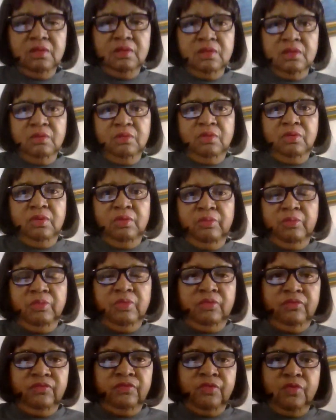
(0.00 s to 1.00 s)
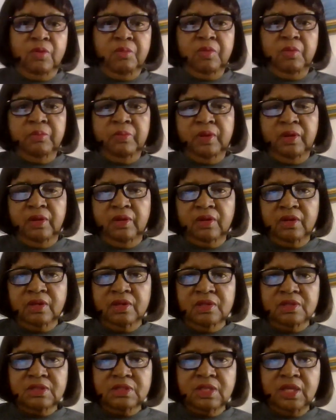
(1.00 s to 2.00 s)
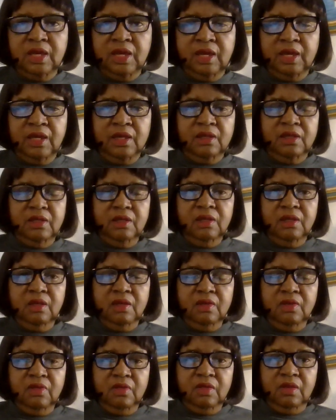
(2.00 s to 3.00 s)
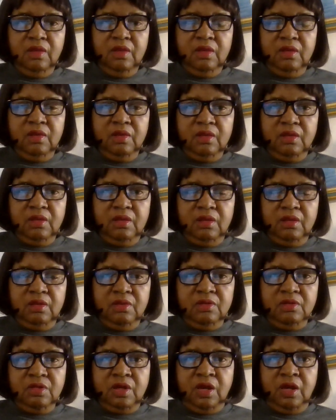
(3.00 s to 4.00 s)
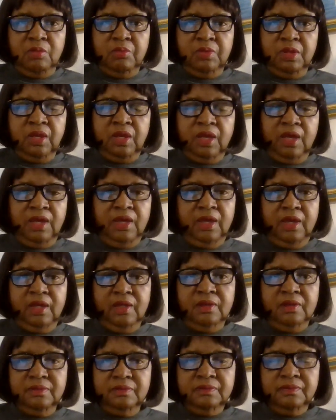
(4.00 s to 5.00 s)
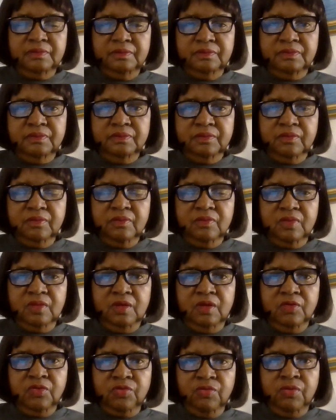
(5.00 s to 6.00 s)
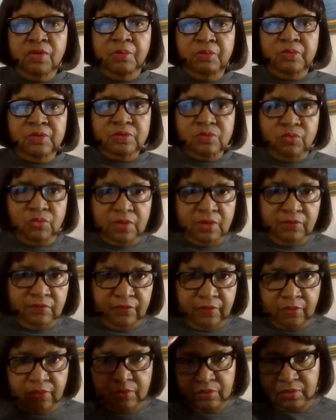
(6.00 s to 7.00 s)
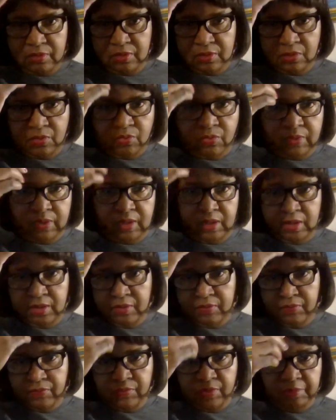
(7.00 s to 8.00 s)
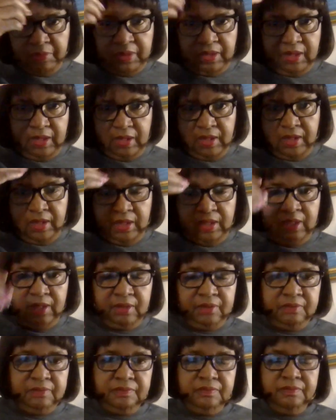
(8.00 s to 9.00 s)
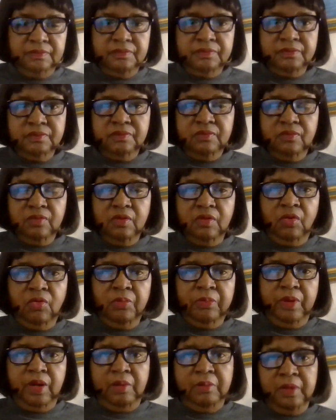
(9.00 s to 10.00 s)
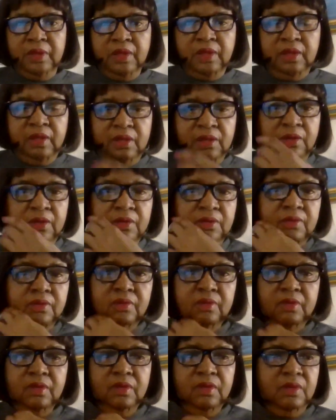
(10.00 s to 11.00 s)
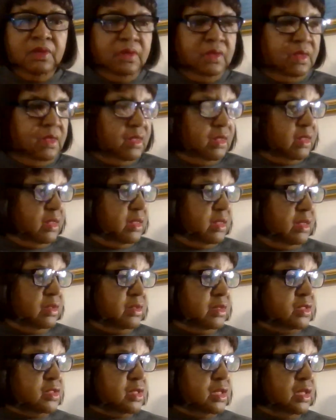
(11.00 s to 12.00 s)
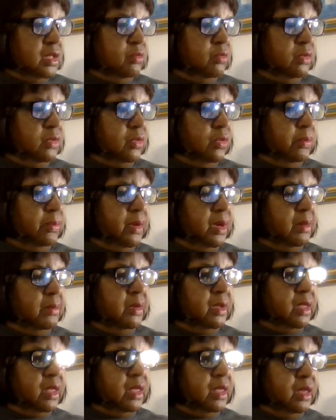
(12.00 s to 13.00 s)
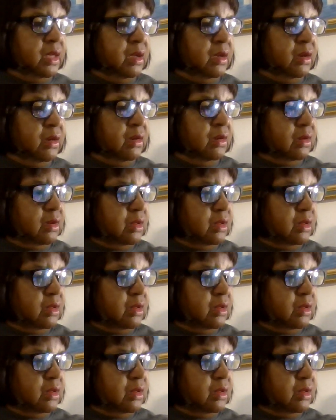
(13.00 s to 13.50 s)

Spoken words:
to inform Americans that John McCain, Trump was one vote away from ending Obamacare. Additionally, with Obamacare,